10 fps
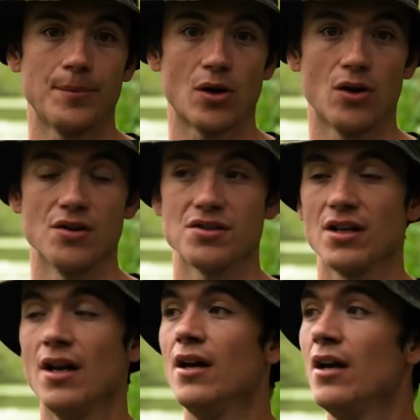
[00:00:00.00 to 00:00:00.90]

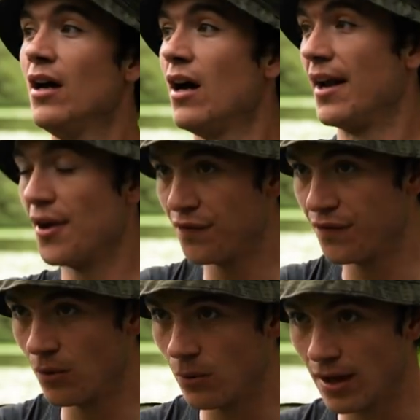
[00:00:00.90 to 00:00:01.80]
because I know
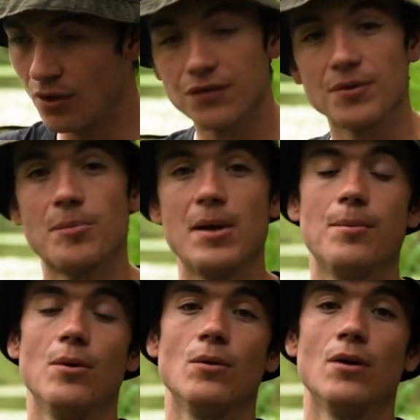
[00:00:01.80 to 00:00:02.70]
full well from the
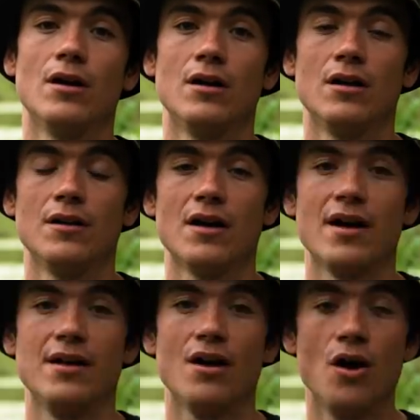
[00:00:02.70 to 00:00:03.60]
people that
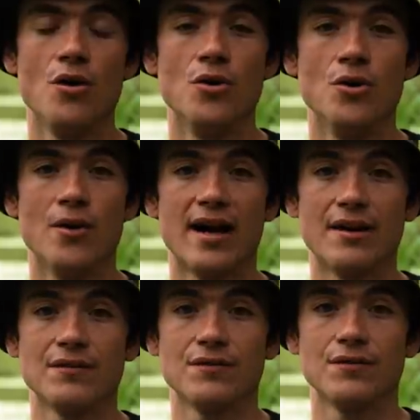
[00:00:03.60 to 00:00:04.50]
I know who
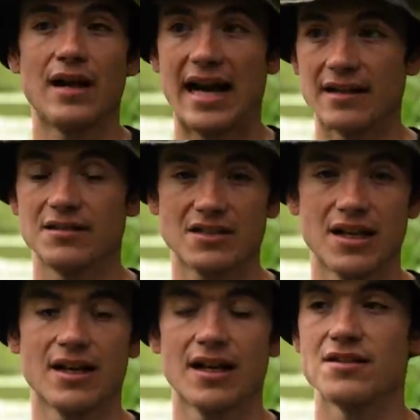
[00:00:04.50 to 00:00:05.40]
have had
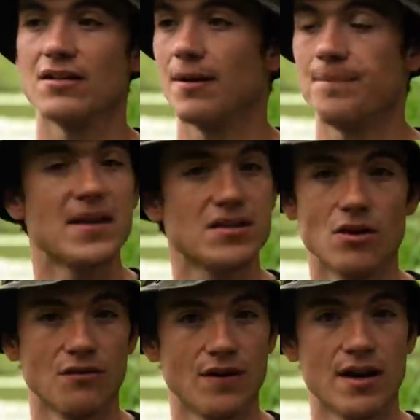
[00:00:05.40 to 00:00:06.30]
skin cancer, it's
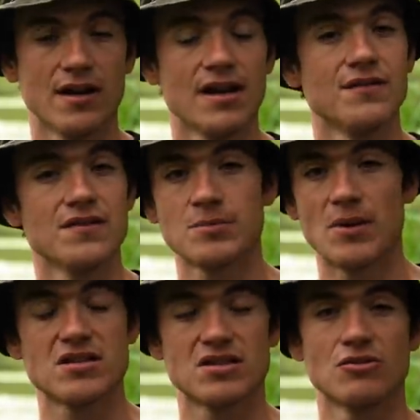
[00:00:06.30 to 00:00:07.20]
not fun. And if it
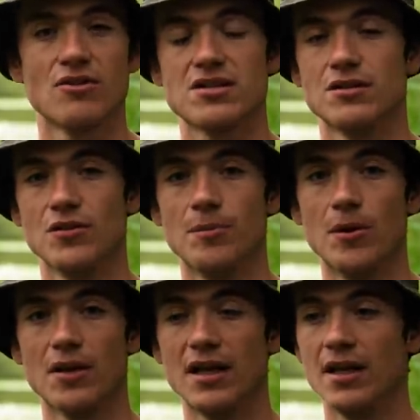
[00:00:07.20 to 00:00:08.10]
spreads to the rest of your
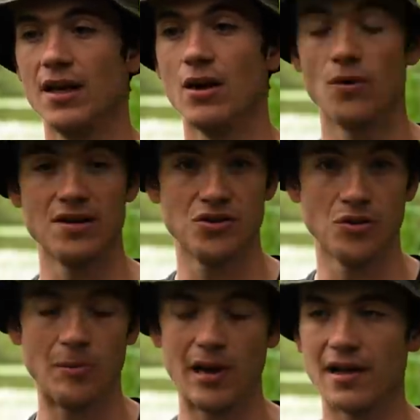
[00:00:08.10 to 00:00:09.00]
body or into
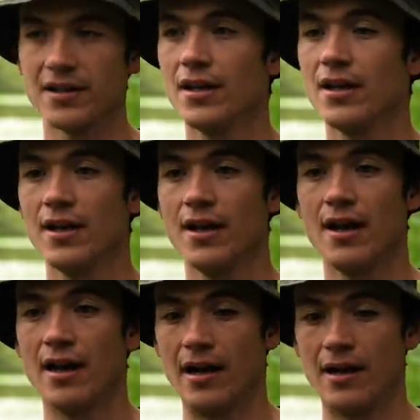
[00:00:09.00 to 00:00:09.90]
your blood,
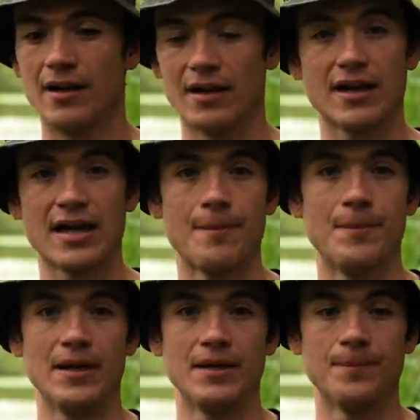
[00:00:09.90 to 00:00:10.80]
it can
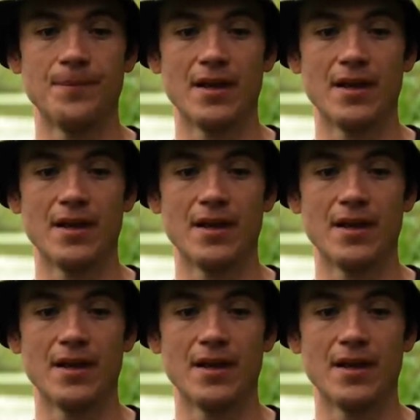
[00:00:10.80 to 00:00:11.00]
be